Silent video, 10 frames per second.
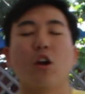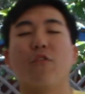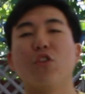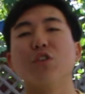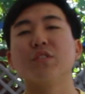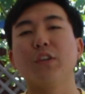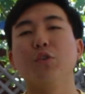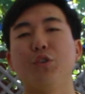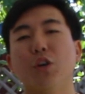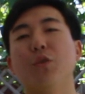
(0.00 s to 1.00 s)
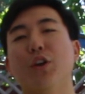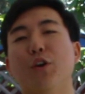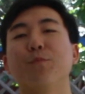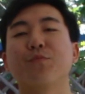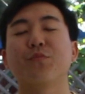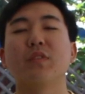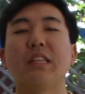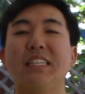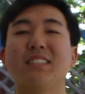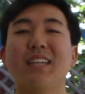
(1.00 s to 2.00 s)
For those of you who don't know,
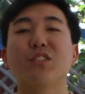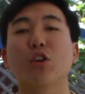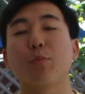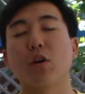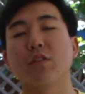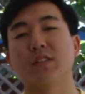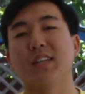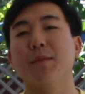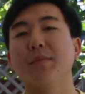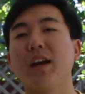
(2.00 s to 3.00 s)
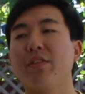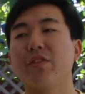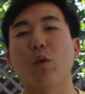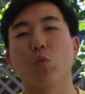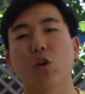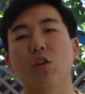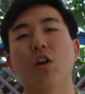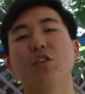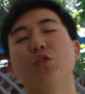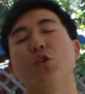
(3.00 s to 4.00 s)
these dates are a part of a timeline that run
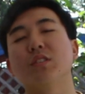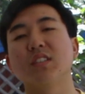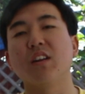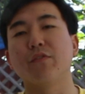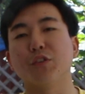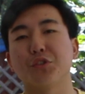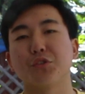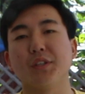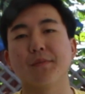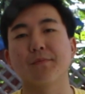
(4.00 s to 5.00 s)
along the north side of First Street.